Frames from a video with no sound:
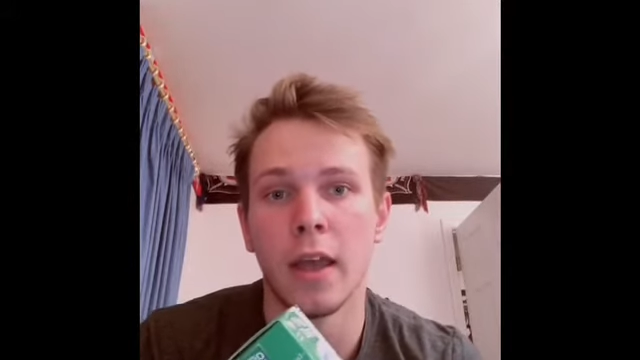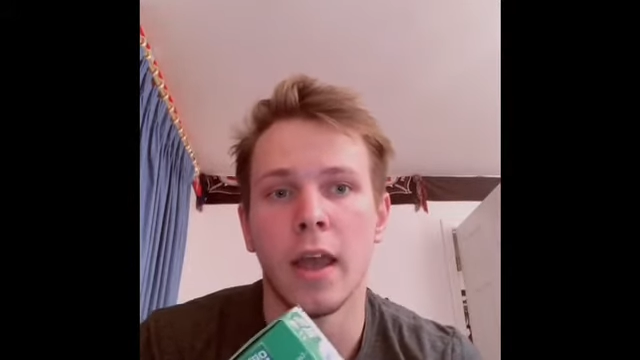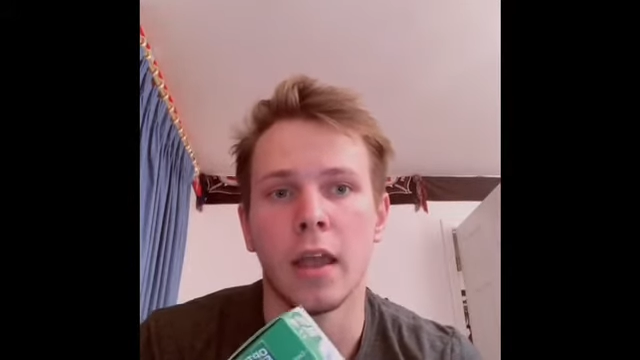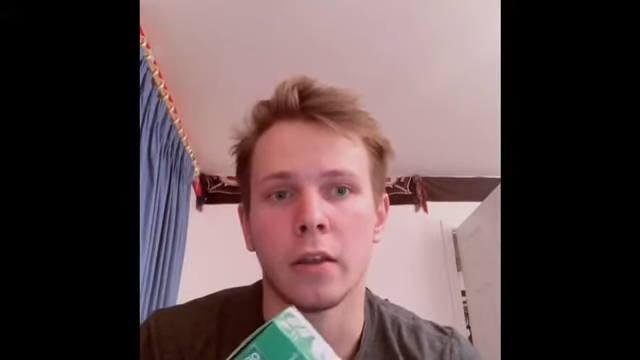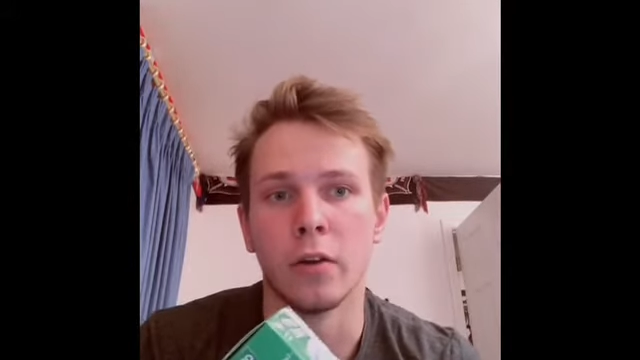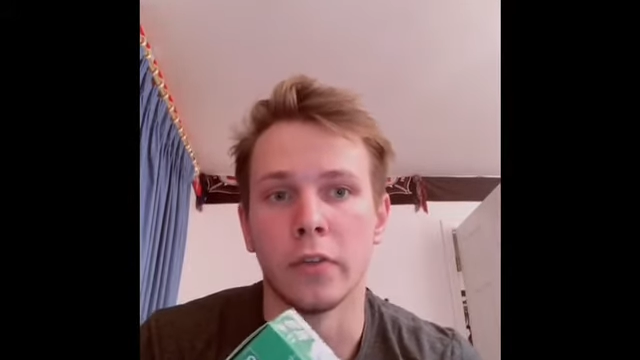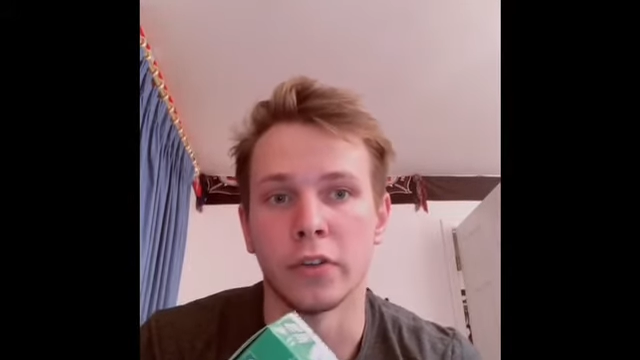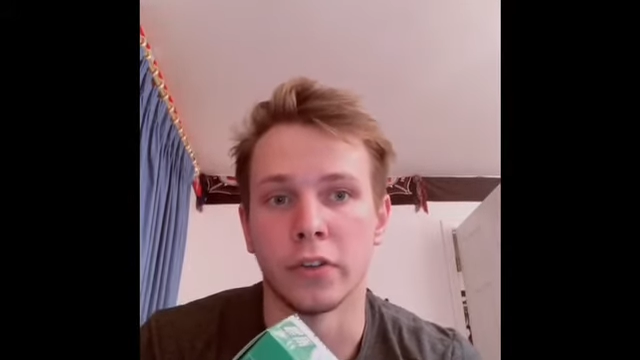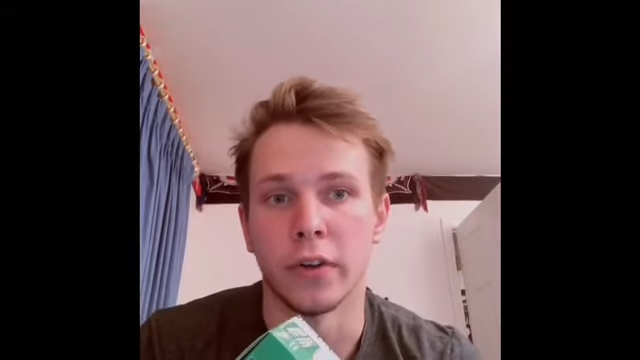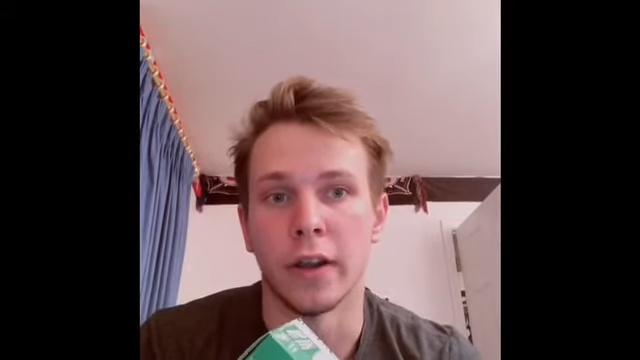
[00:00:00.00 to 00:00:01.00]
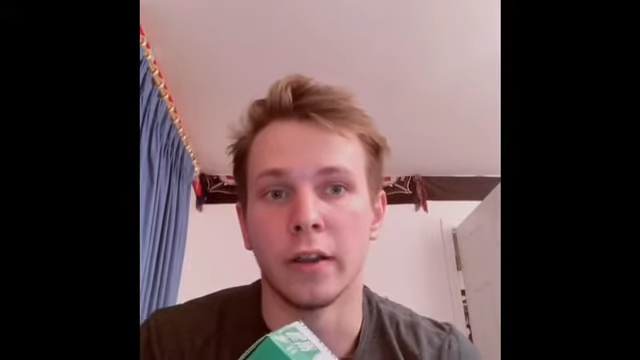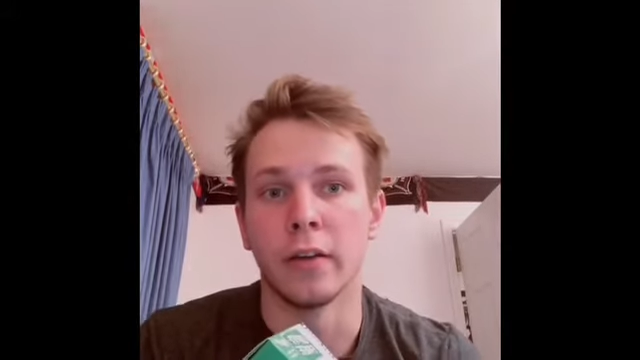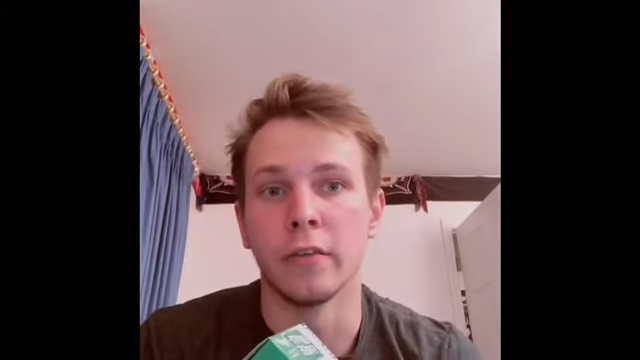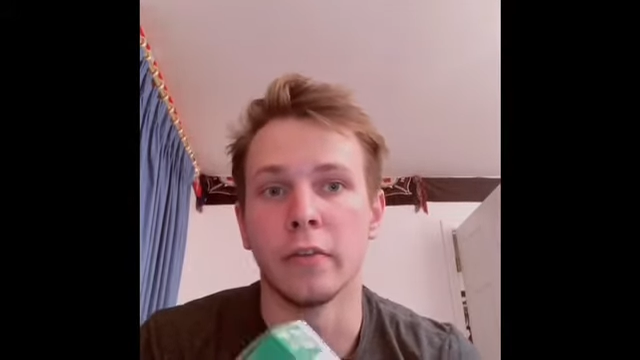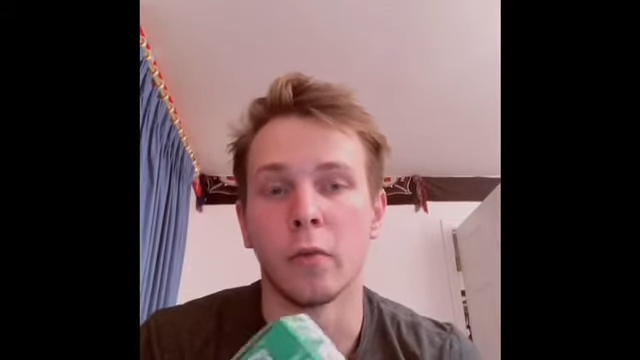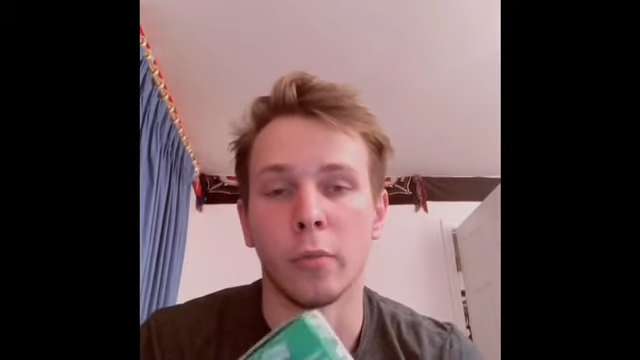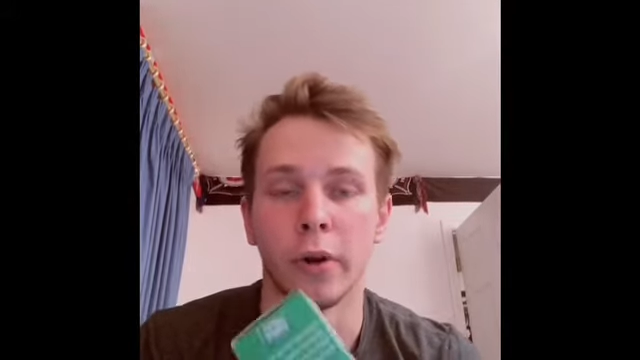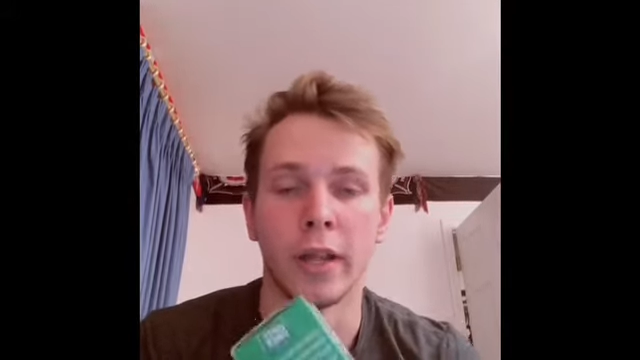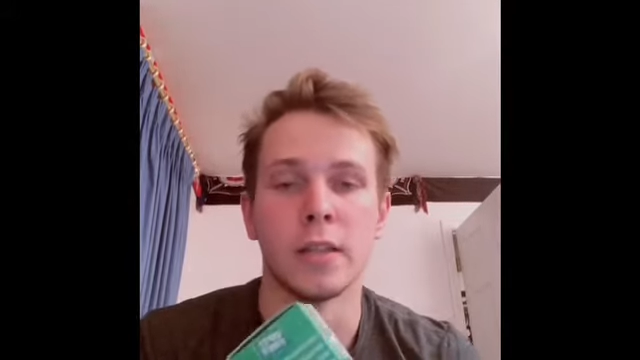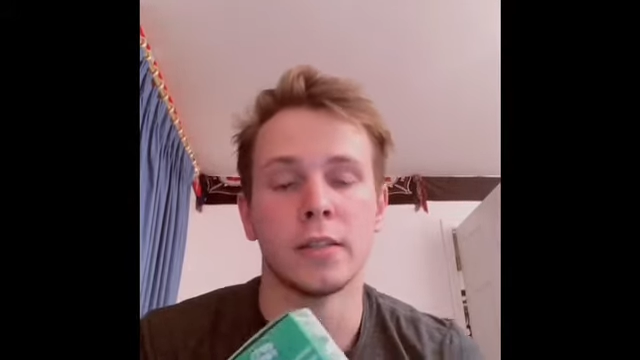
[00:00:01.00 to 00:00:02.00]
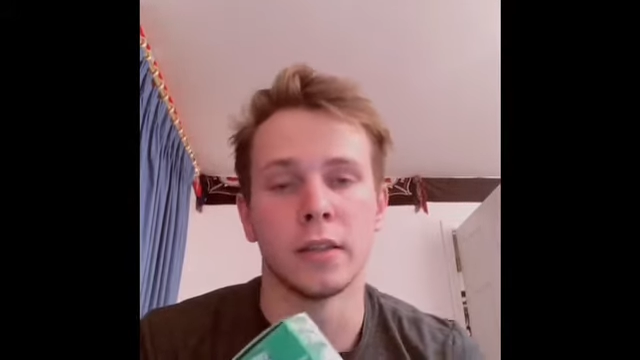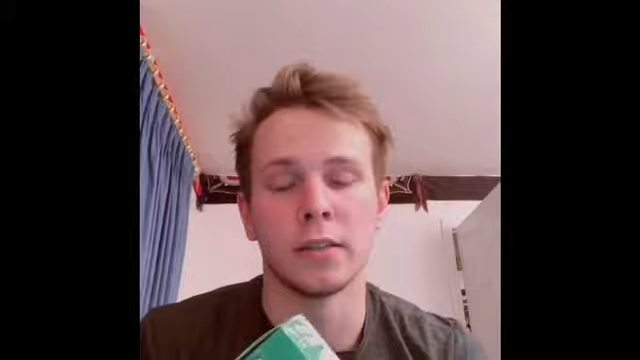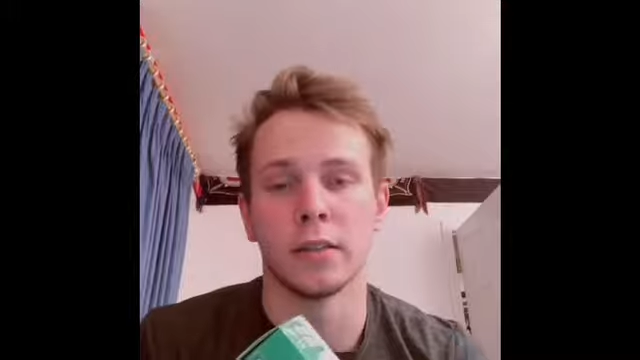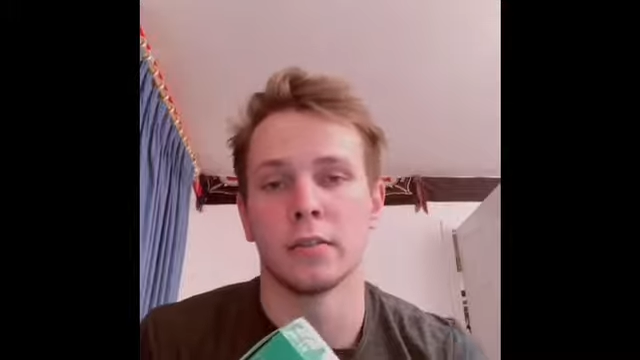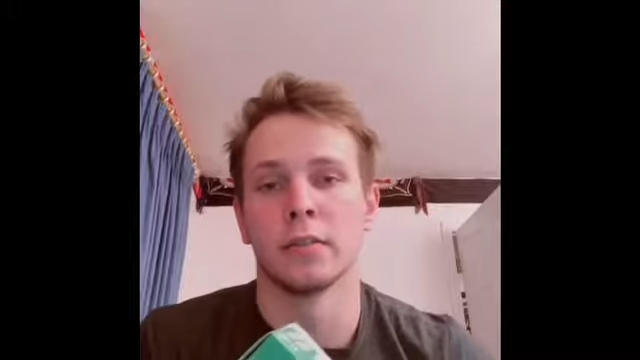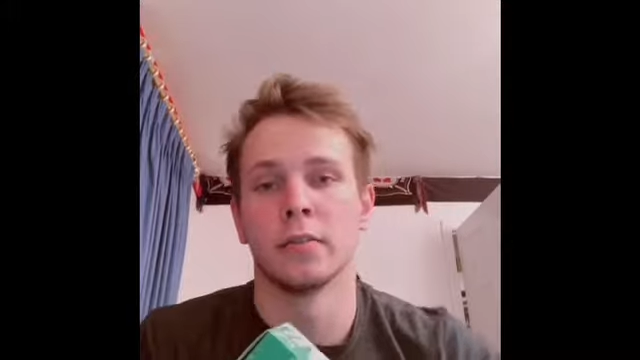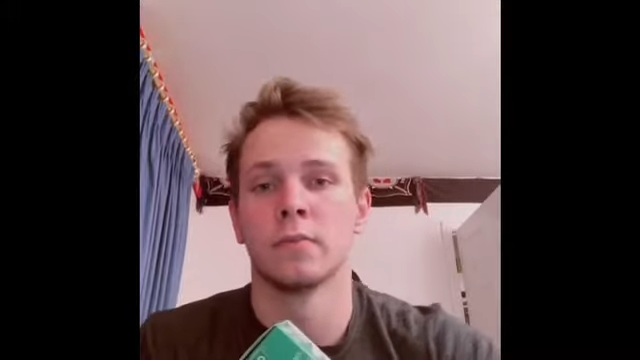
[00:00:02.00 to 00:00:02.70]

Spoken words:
and a coefficient of drag of 4.866.